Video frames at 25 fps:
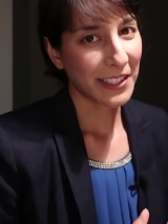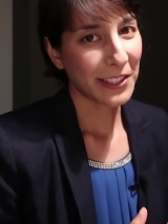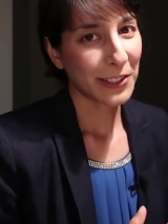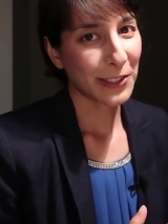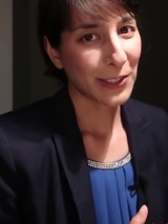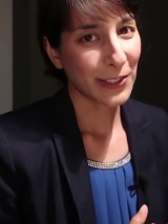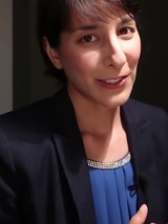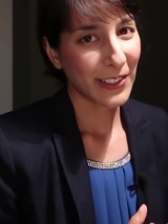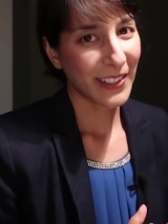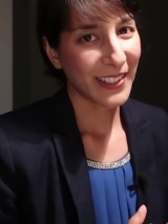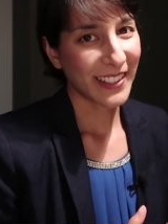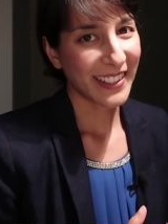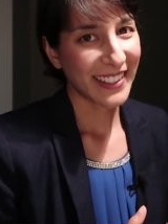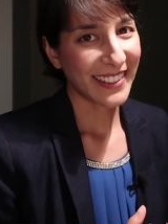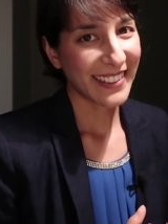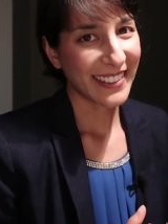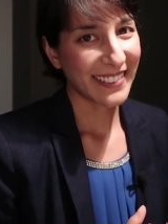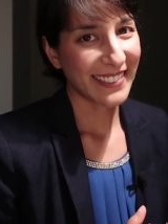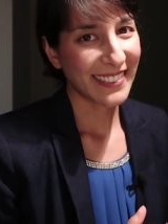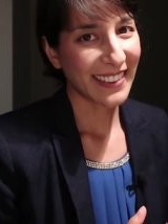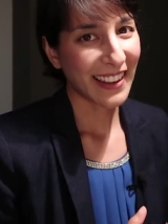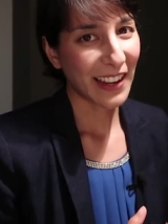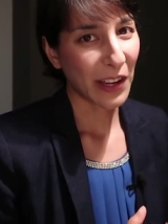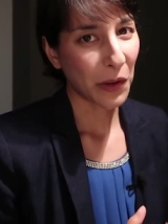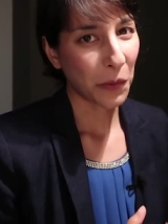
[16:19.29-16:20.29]
each sign
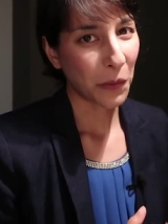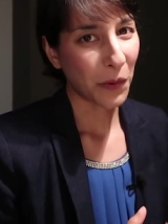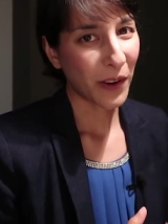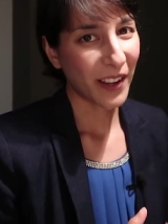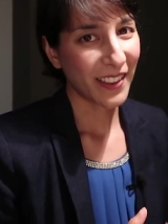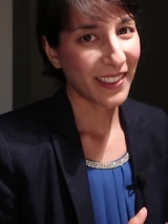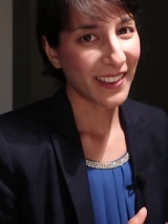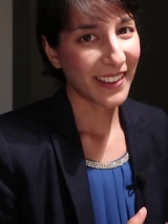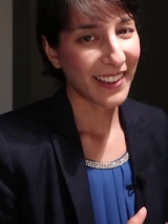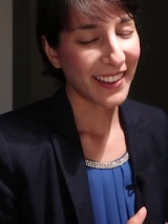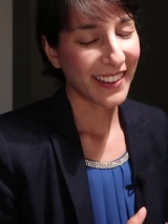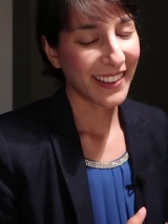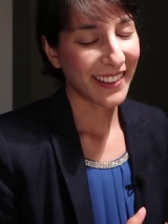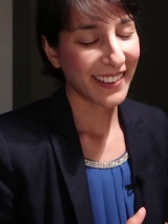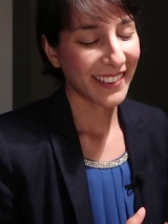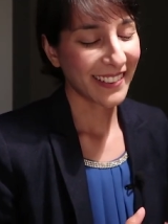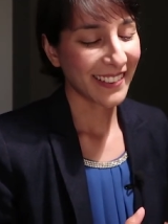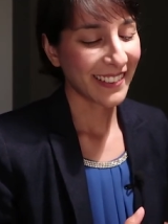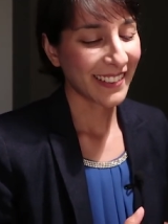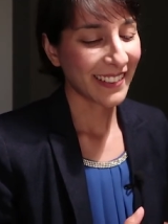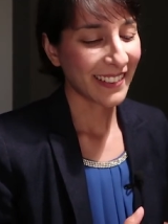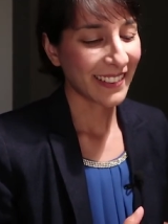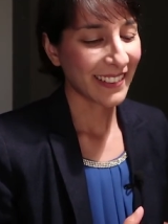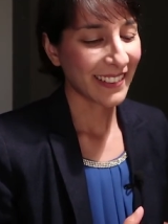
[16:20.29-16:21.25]
and saying why they're